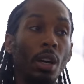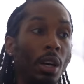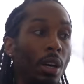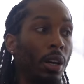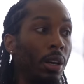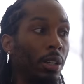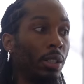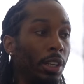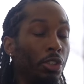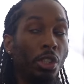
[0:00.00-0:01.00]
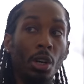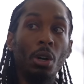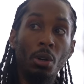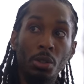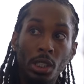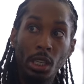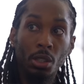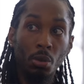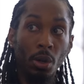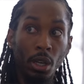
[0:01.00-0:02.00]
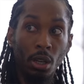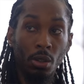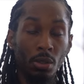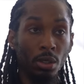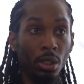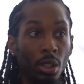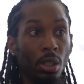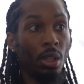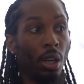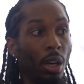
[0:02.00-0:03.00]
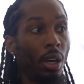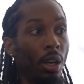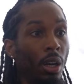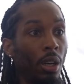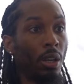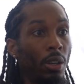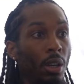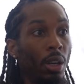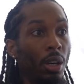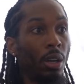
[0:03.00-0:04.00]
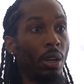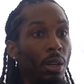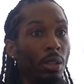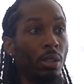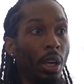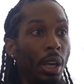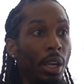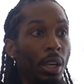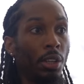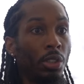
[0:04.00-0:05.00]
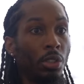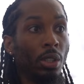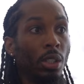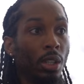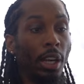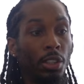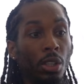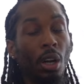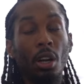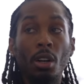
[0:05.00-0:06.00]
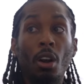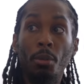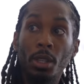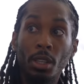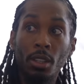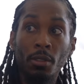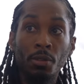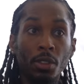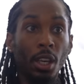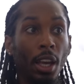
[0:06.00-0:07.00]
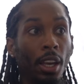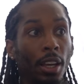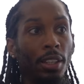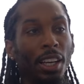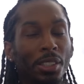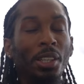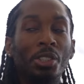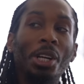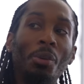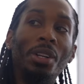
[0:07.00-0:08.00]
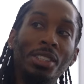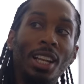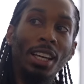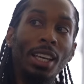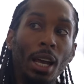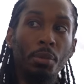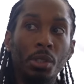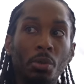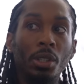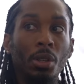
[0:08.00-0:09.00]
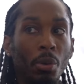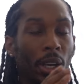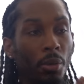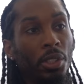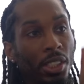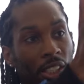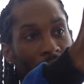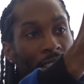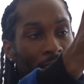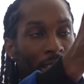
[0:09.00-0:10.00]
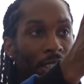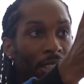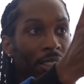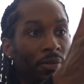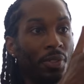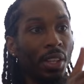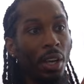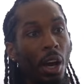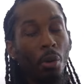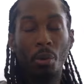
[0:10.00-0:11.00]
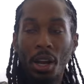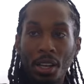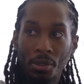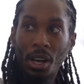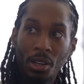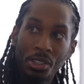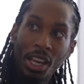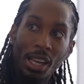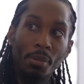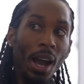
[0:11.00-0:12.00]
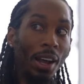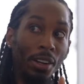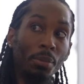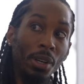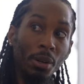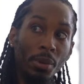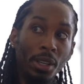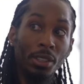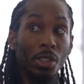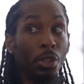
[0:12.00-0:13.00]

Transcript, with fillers: uh, they gel together well. Uh, uh, they essentially, like I said, are in harmony, and that's the energy I wanted to like capture with the way in which the, the array of colors came out of the pyramid.